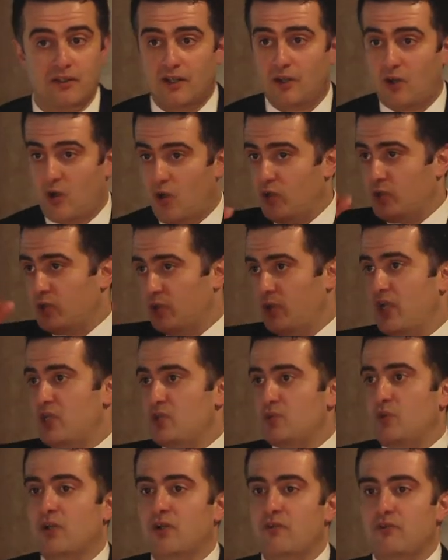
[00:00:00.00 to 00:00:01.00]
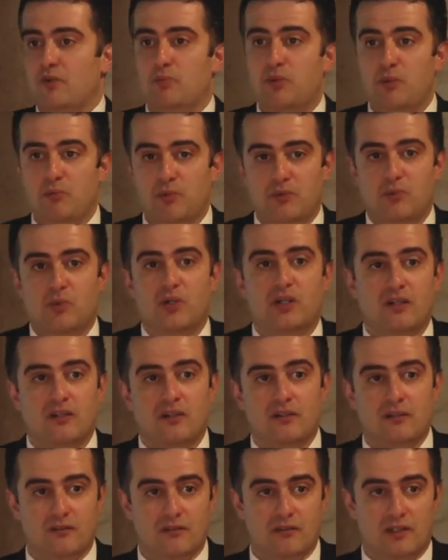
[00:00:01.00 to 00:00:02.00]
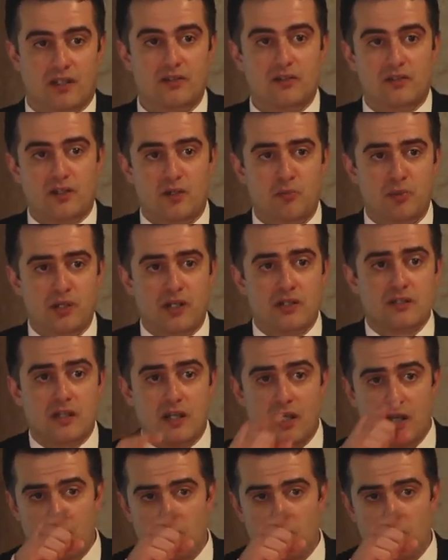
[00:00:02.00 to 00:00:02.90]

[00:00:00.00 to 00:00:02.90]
Go to each one of the people working at your company and say,